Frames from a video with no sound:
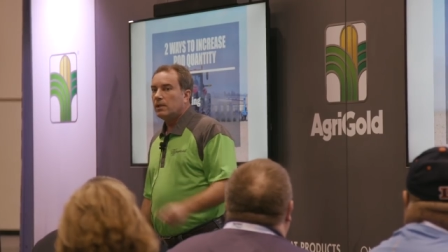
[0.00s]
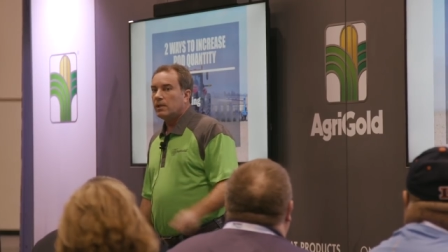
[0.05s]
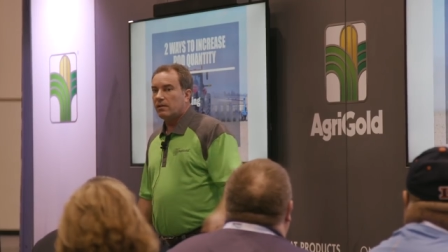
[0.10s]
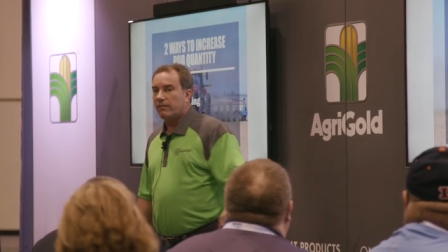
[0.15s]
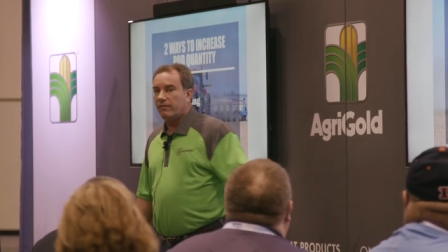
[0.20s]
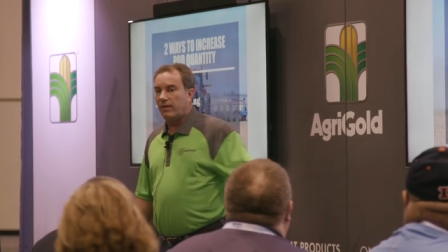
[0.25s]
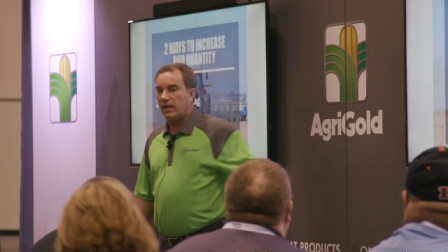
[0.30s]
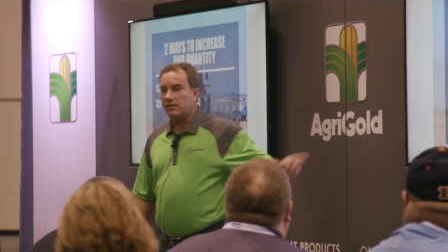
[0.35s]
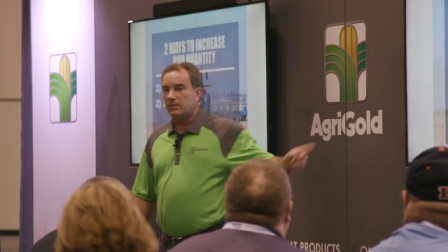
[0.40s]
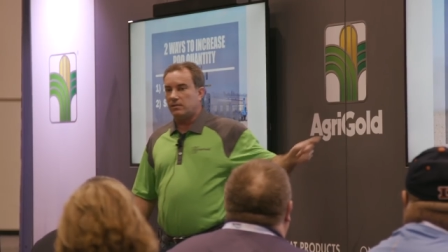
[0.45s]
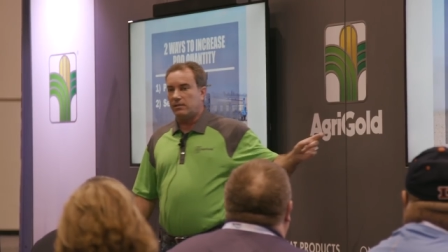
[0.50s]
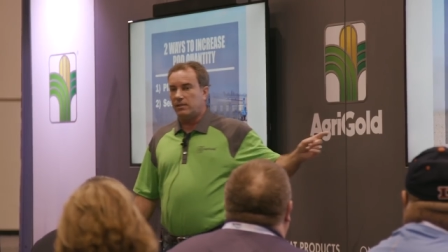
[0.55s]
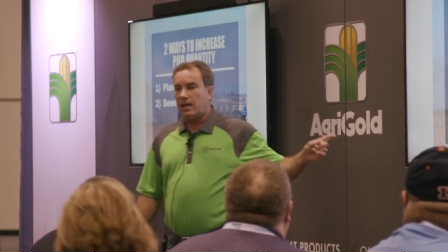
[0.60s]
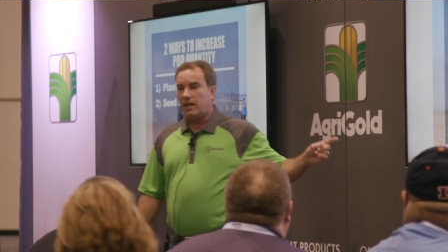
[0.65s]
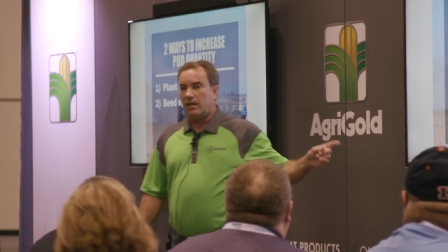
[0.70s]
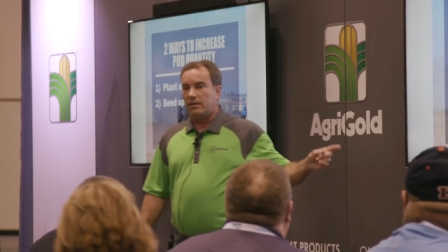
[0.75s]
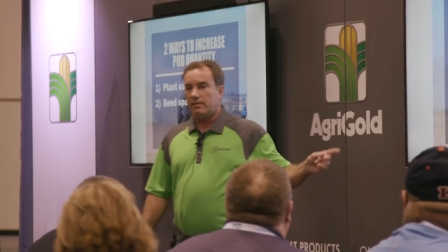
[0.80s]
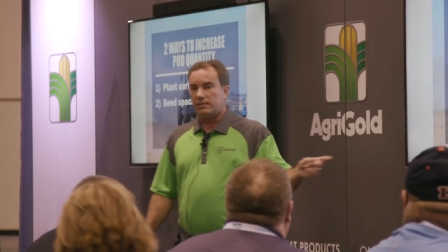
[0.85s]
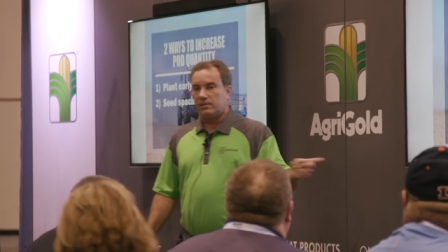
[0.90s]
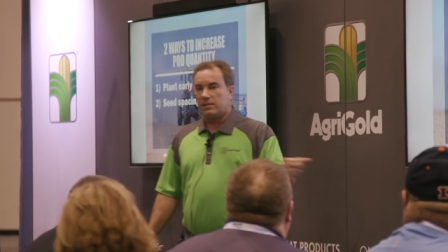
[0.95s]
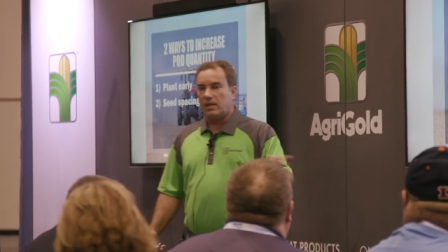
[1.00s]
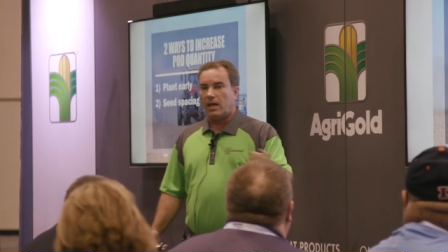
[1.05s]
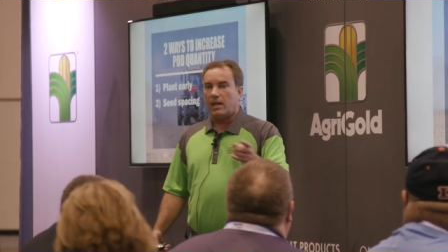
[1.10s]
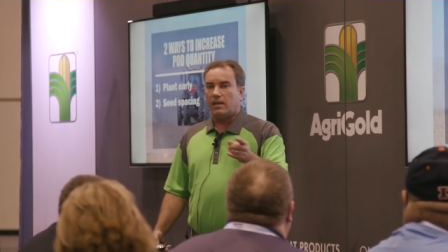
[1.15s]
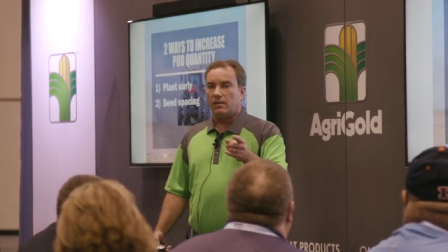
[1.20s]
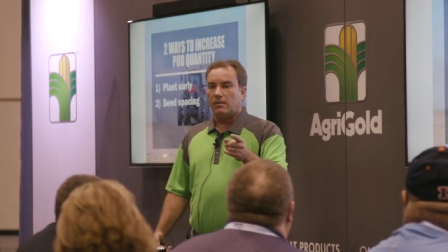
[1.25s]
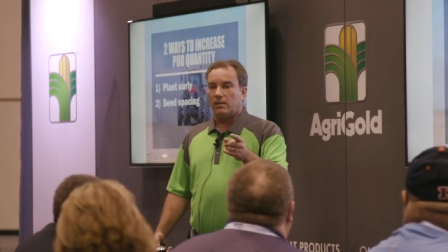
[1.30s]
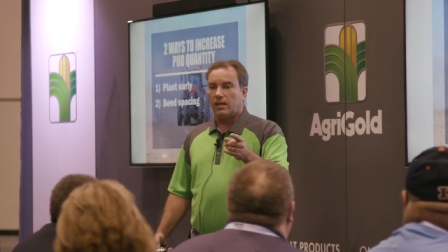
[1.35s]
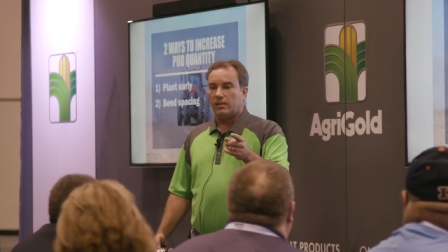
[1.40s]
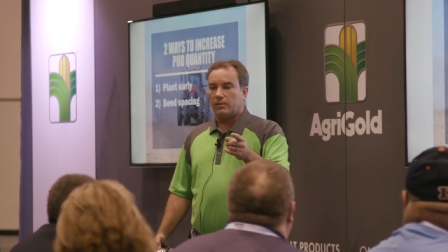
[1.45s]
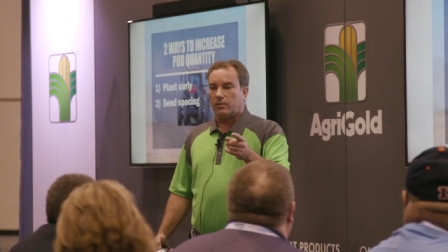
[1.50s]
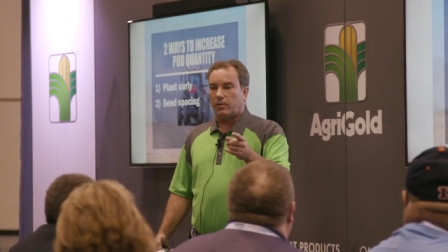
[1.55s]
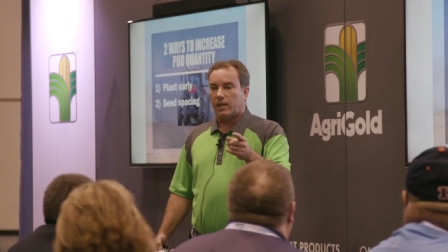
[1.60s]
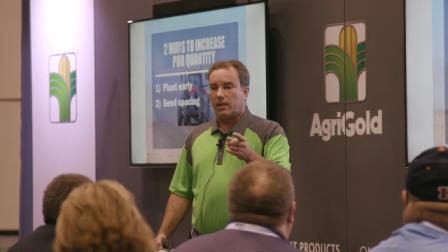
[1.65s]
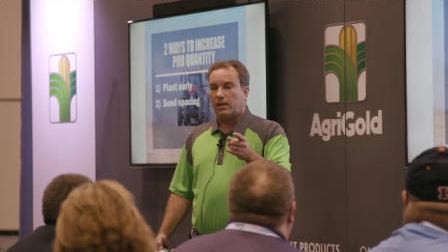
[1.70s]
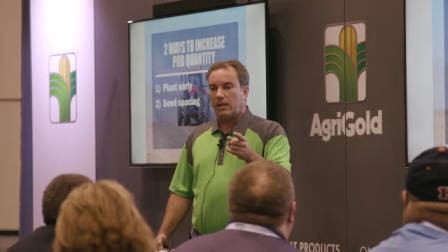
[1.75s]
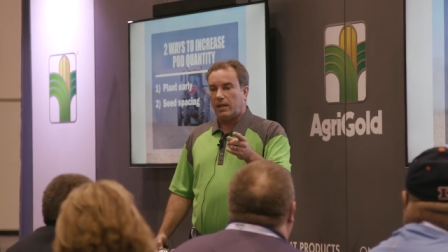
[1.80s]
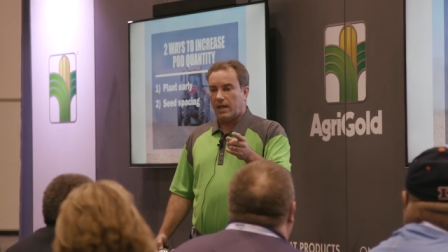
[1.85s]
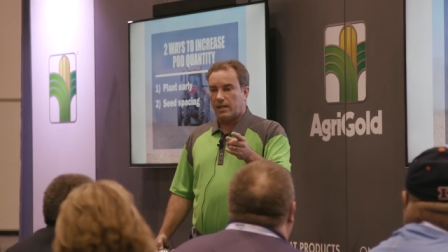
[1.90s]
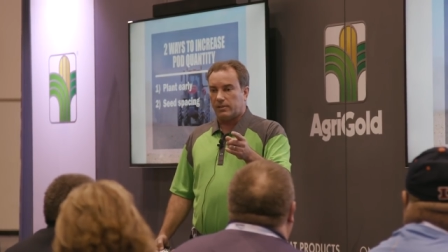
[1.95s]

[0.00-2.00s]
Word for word: the vegetative state as quickly